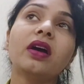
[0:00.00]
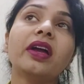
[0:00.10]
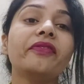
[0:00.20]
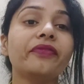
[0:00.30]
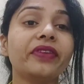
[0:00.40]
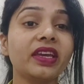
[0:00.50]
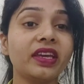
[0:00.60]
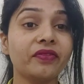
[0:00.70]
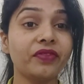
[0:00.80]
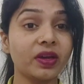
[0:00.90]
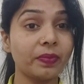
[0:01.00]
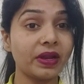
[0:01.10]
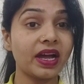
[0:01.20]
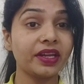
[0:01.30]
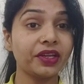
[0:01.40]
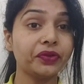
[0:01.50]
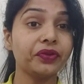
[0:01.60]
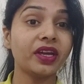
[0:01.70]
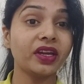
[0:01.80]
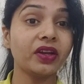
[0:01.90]
if we are planning to
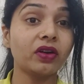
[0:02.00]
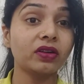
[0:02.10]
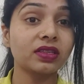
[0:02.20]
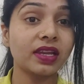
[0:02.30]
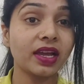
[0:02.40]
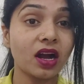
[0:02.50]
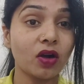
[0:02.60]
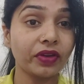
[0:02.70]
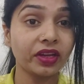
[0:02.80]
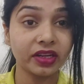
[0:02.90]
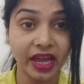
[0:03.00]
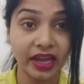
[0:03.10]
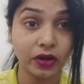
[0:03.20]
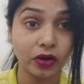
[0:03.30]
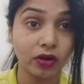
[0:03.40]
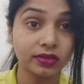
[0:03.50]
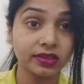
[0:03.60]
diagnose, like how we can diagnose